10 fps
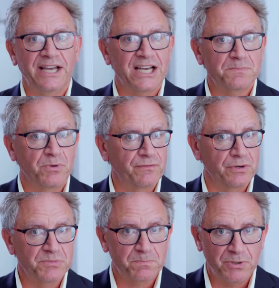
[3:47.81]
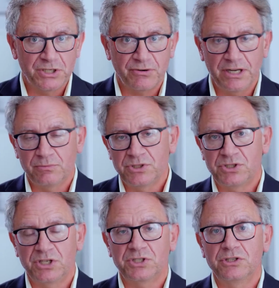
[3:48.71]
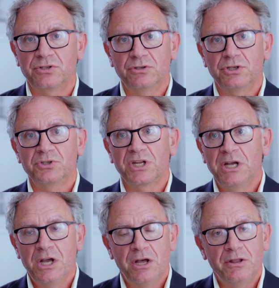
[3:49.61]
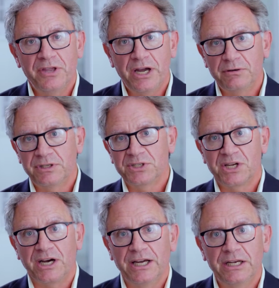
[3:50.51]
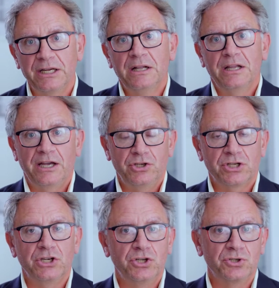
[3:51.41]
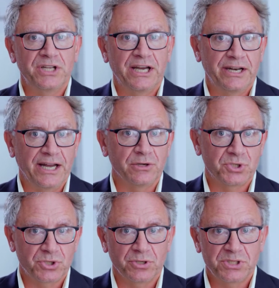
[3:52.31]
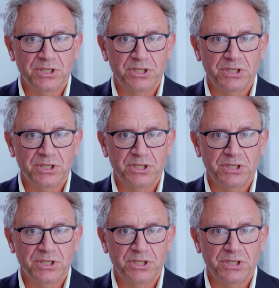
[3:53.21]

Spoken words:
Dashboard from SprintRay, which just introduced their design, and you can use that and outsource